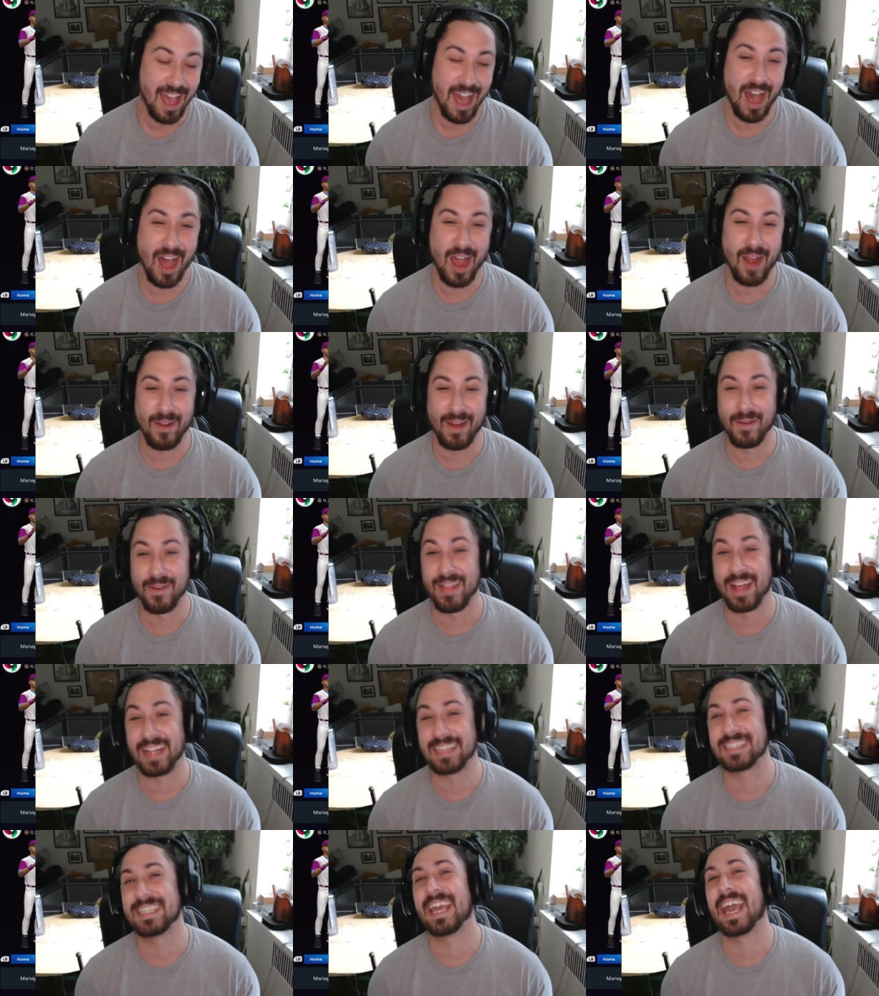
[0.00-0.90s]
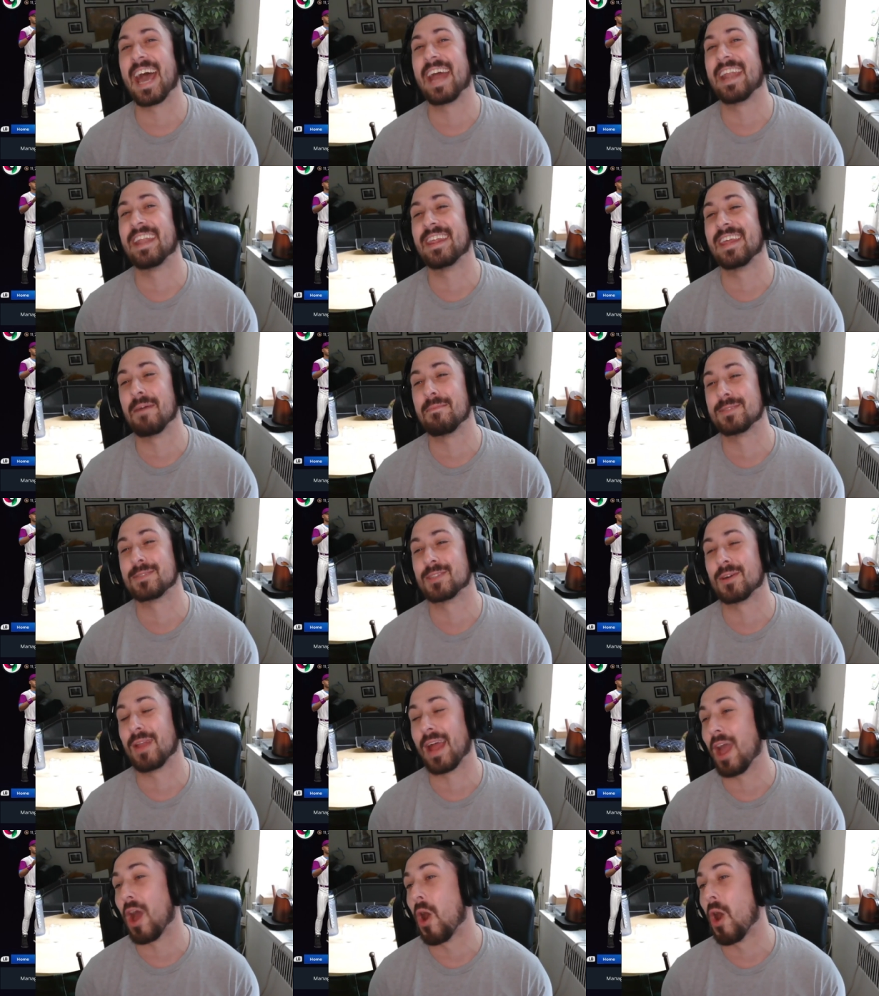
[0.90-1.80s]
All right, well that's the end of the
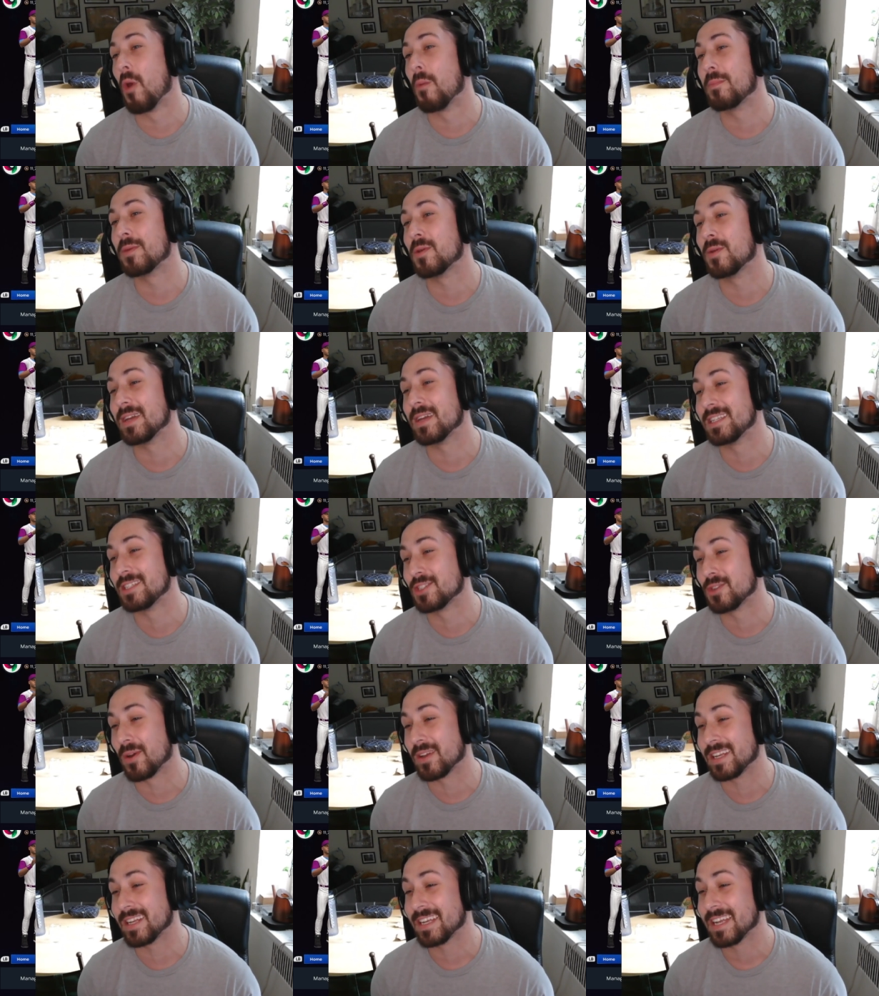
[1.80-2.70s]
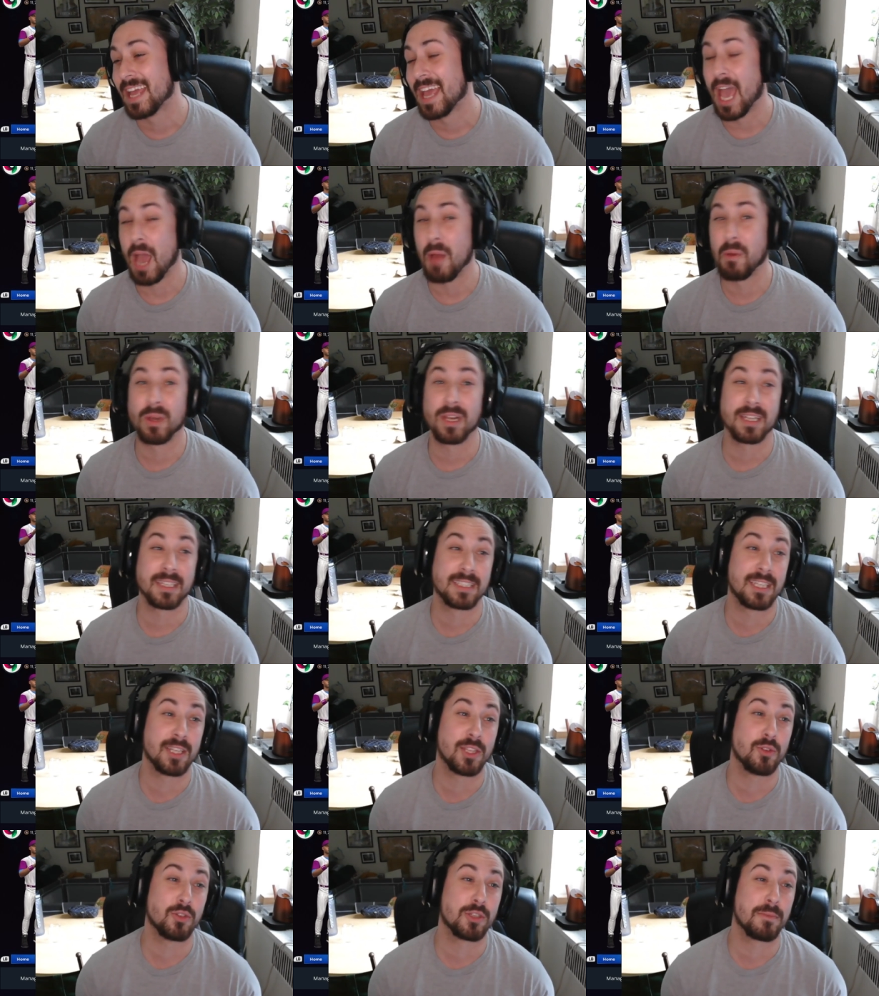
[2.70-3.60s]
episode. I hope you enjoyed it, and we're gonna
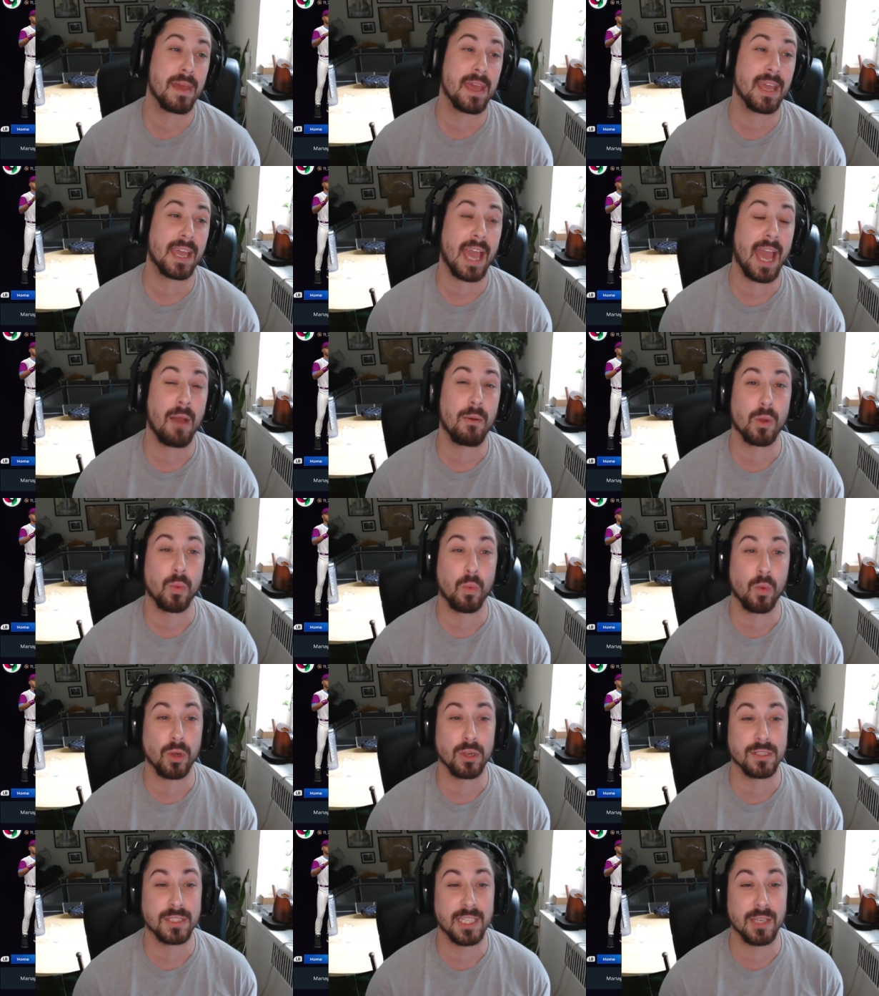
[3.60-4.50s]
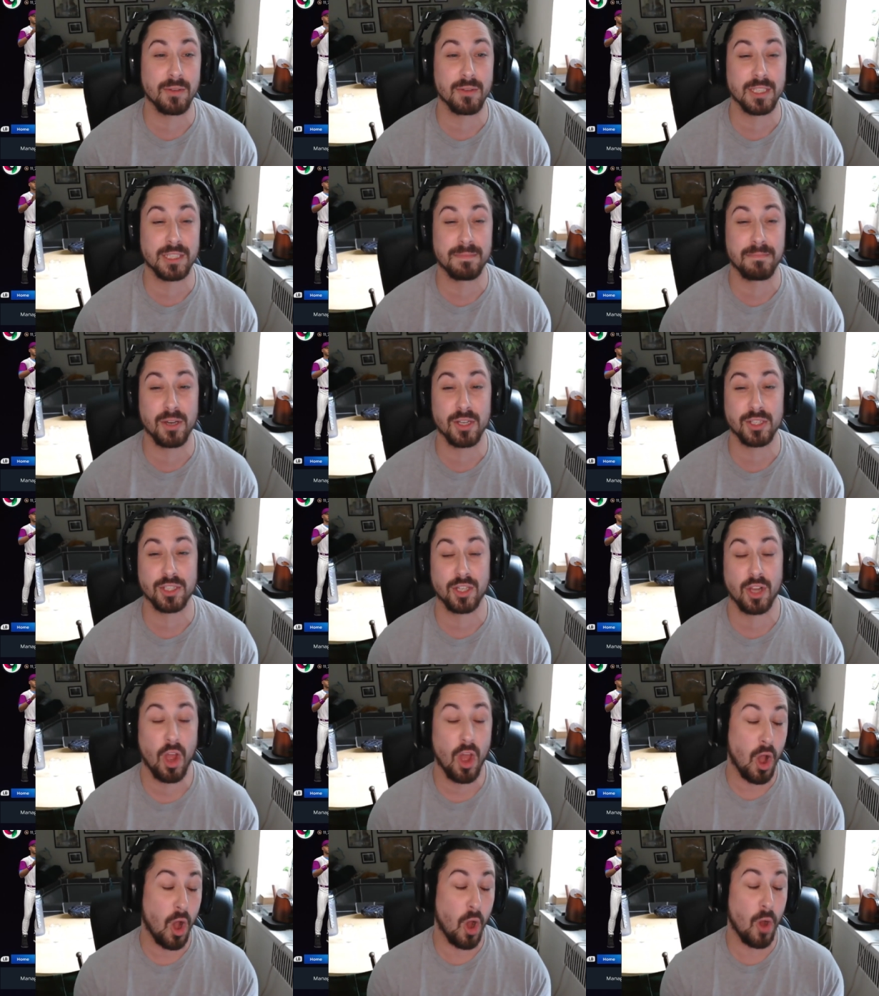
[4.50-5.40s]
continue to make our World Series push.
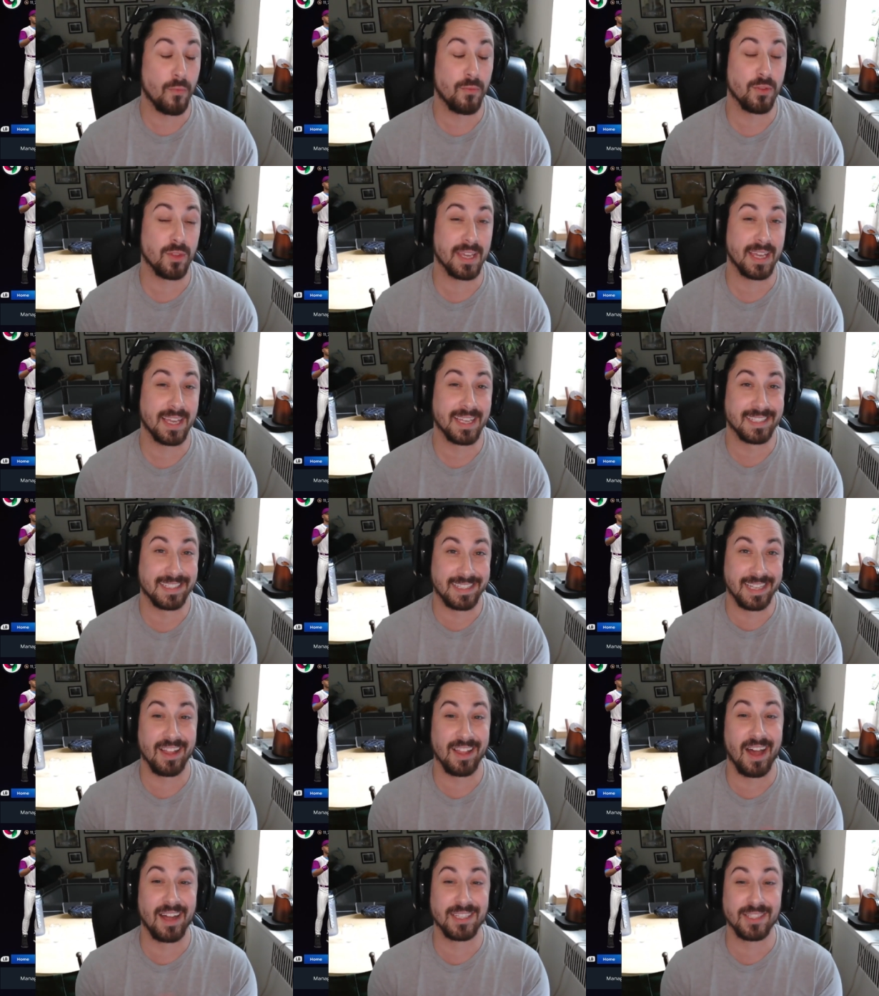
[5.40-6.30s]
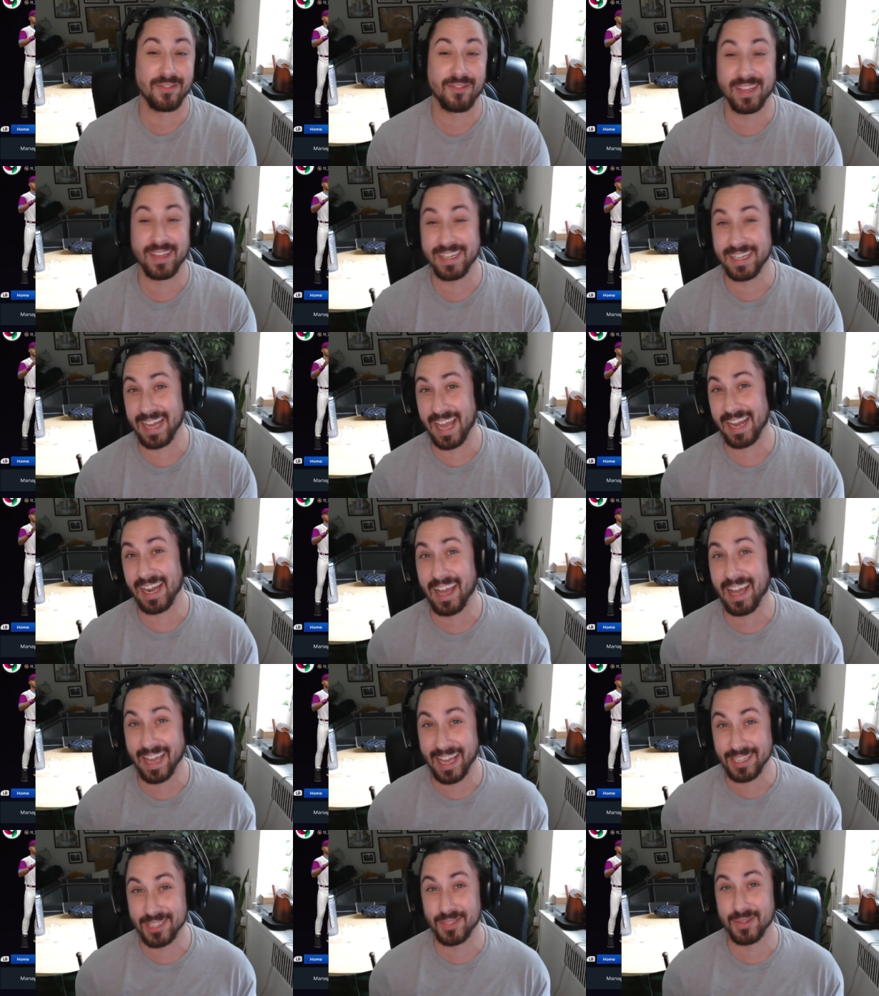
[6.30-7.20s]
Hopefully, still undefeated, and I'll
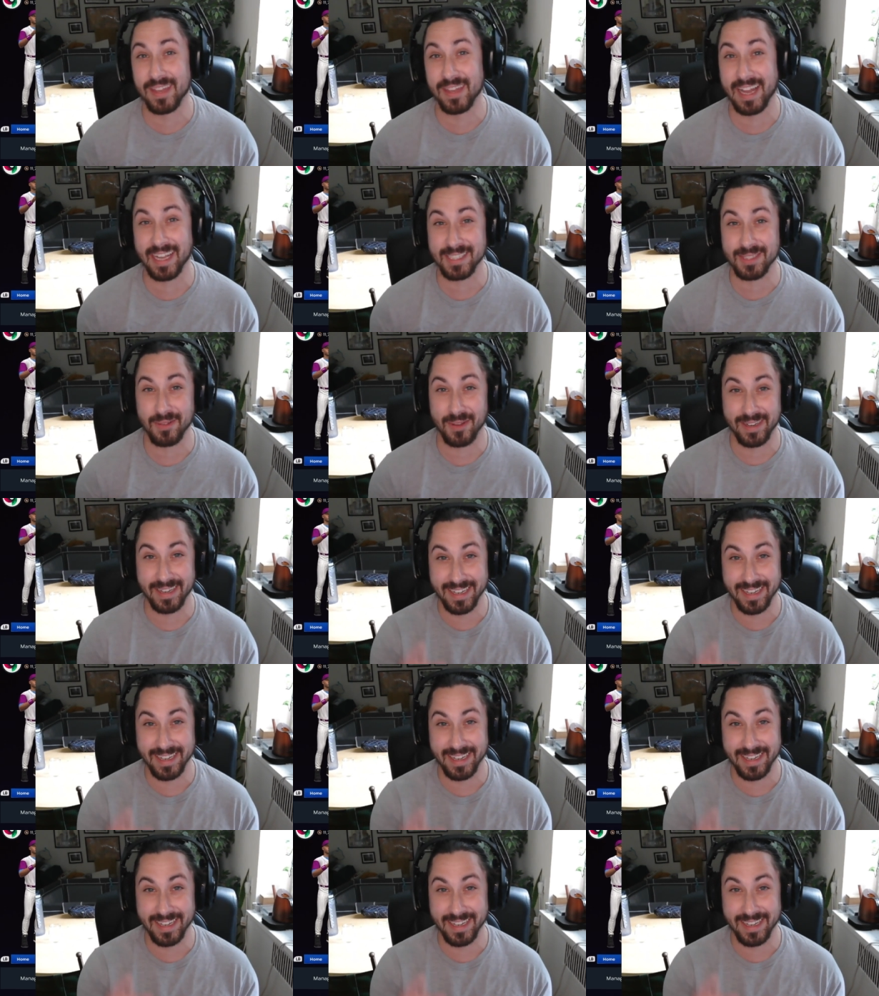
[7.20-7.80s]
catch you in the next one.